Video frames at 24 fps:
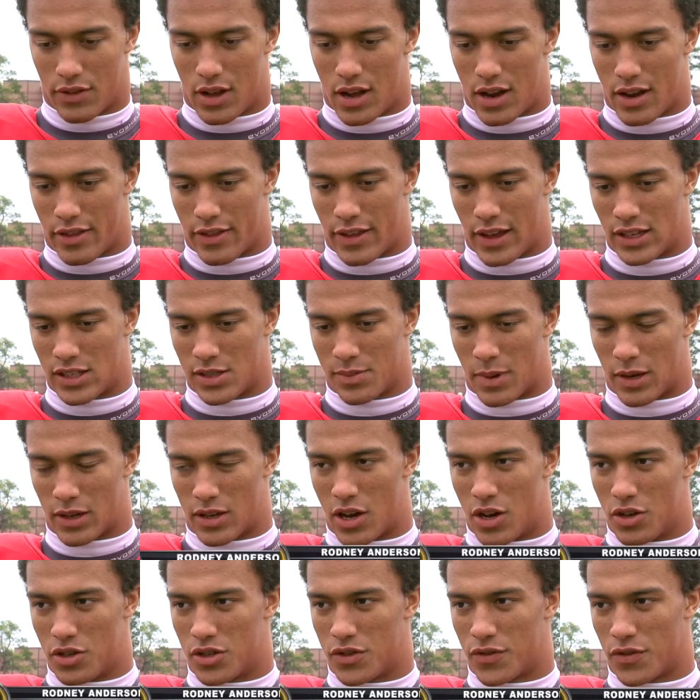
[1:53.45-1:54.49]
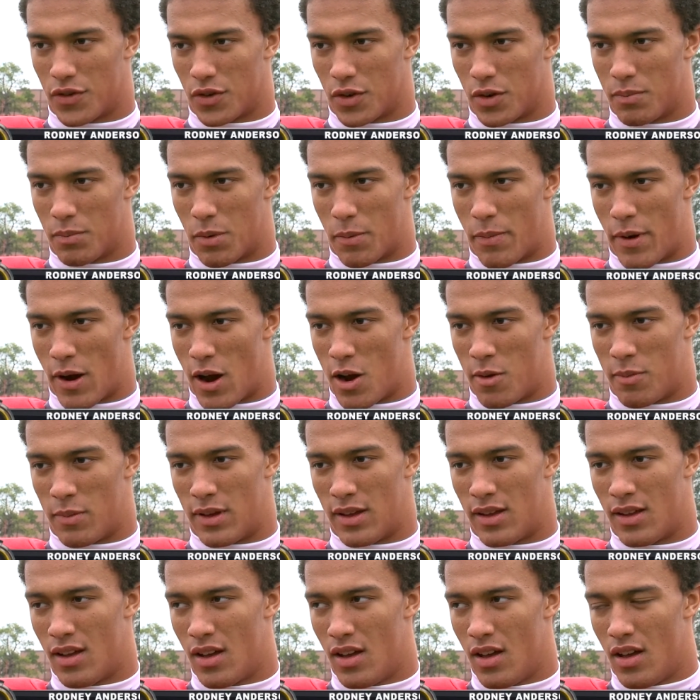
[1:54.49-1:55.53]
a lot of thanks to my coach for preparing
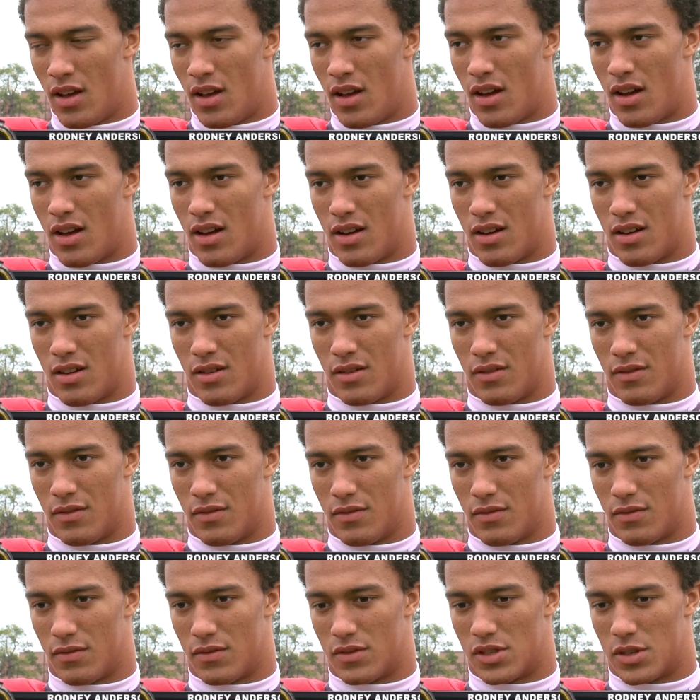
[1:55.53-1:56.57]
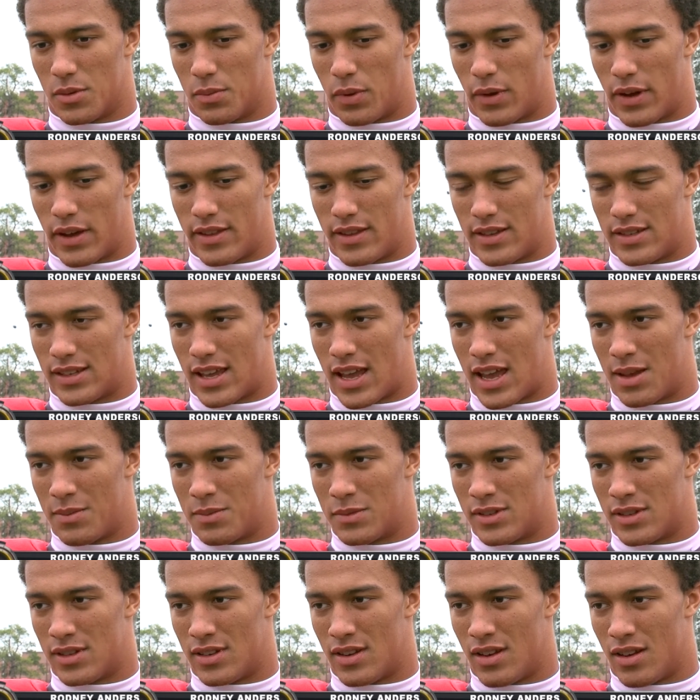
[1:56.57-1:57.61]
me. Uh, to play these
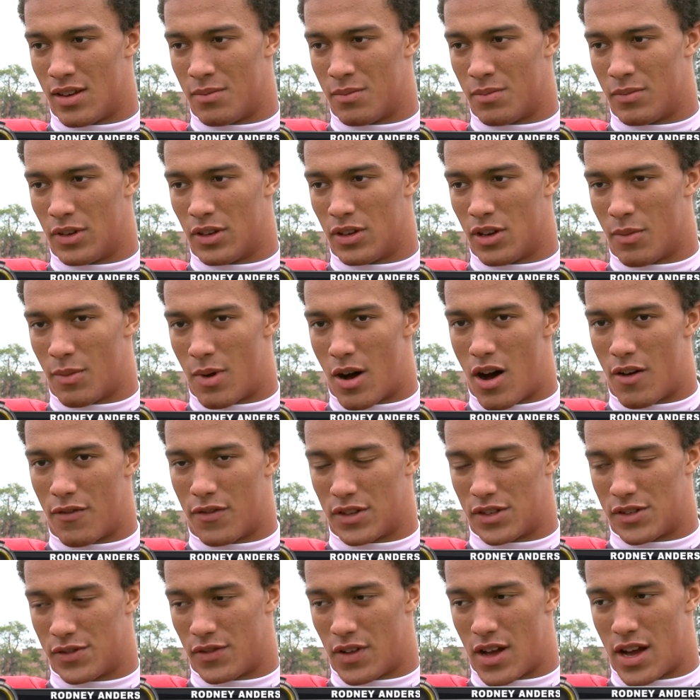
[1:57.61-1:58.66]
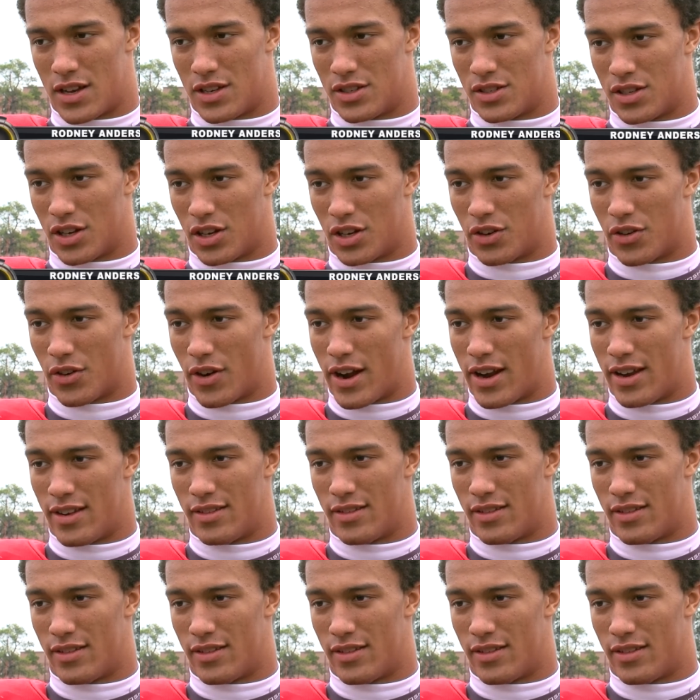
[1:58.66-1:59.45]
games, and um, you know my offensive line has done great.